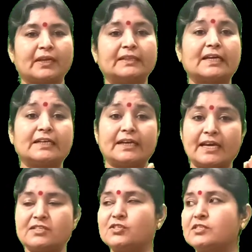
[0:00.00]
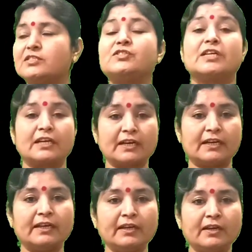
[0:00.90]
The tense
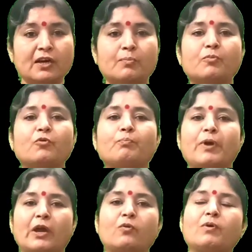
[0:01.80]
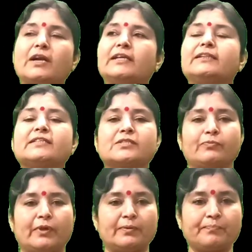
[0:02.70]
generally move backward in this
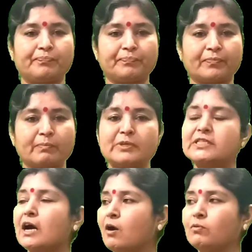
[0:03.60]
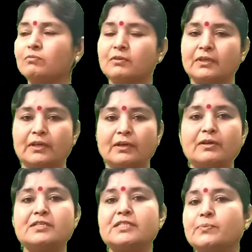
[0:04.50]
way. Means how?
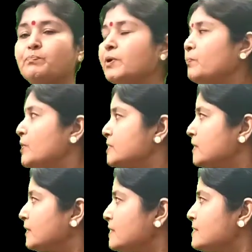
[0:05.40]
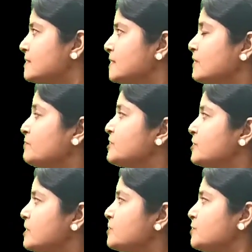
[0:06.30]
Simple present tense, it will
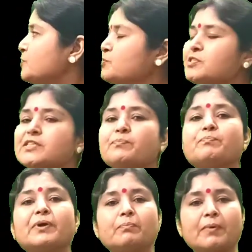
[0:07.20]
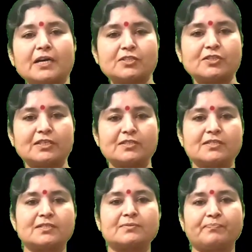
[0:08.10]
change into simple past
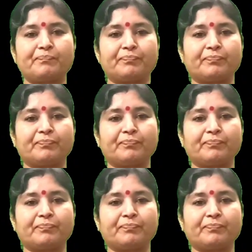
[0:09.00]
tense.